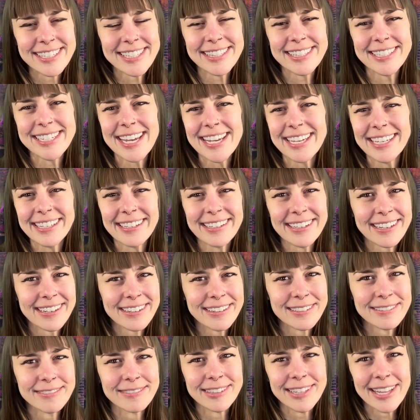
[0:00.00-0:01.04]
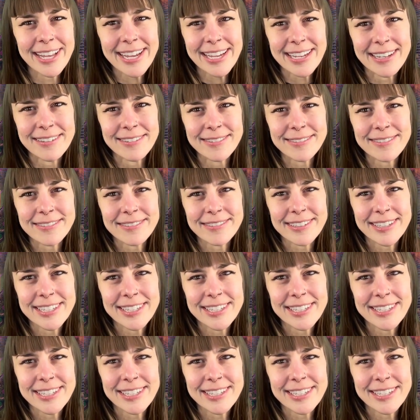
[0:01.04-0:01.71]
is taking care of life.